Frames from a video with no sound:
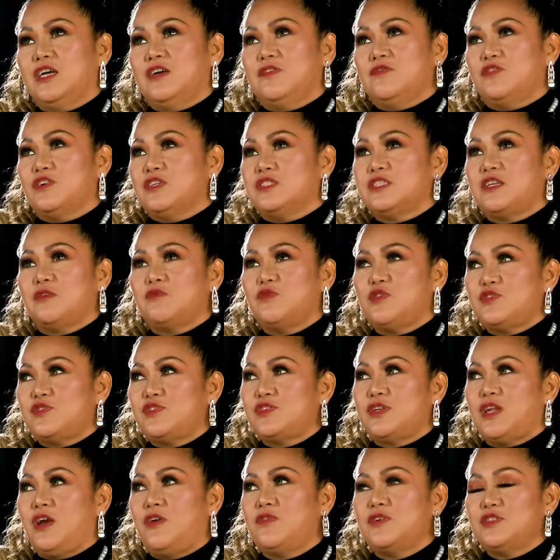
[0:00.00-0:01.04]
For some
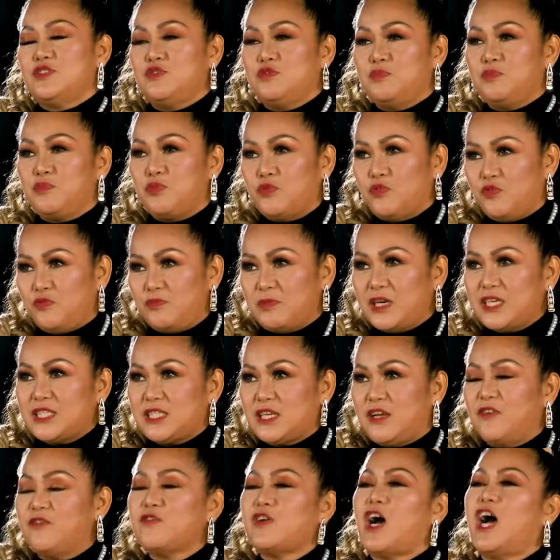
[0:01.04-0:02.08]
reason, I want to prove
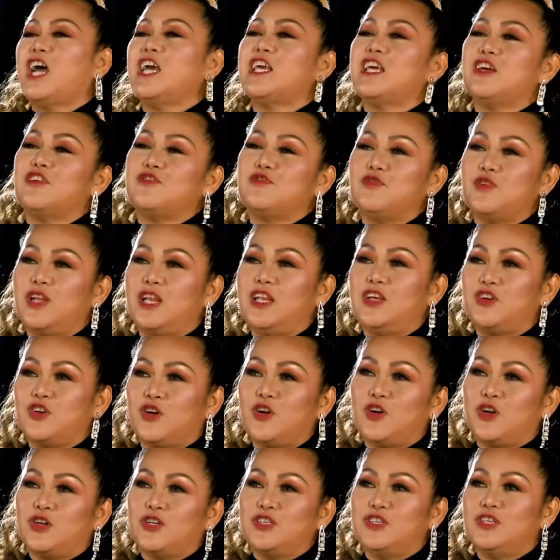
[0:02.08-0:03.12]
myself now I can really
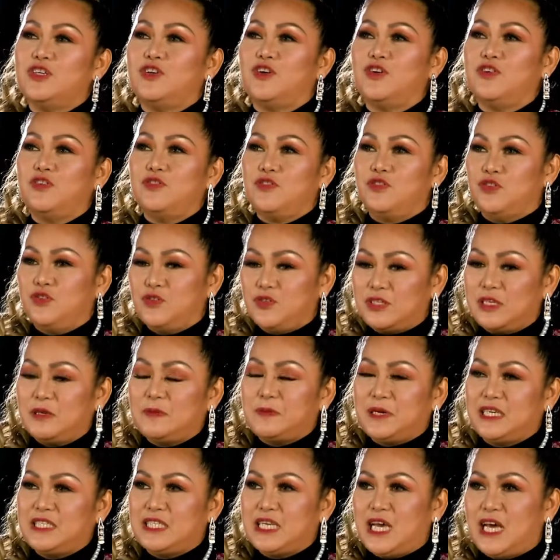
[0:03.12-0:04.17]
earn, no, using
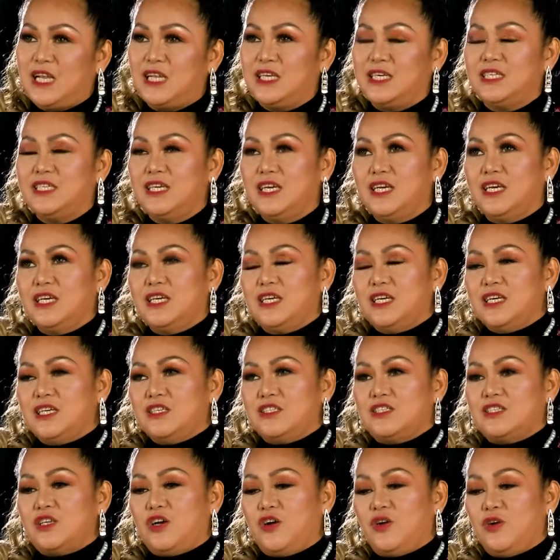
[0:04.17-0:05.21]
my talent.
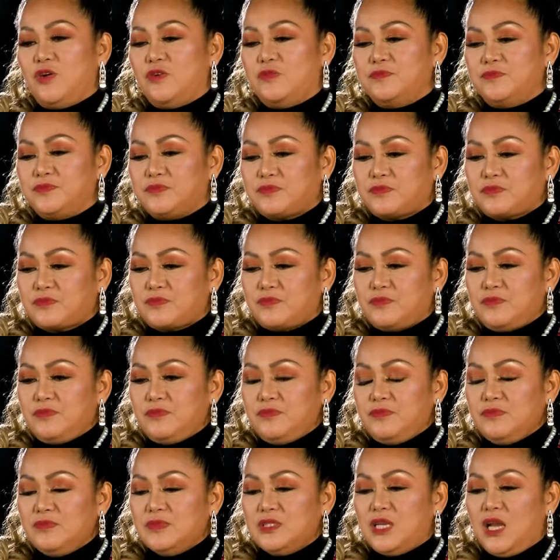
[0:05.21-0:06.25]
So,
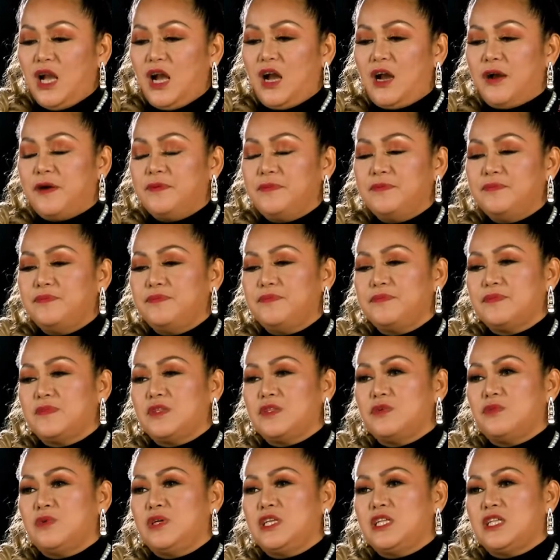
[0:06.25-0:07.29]

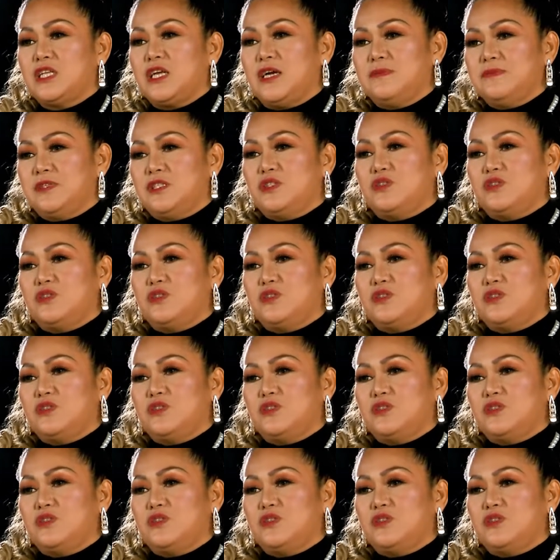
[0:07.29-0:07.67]
when it comes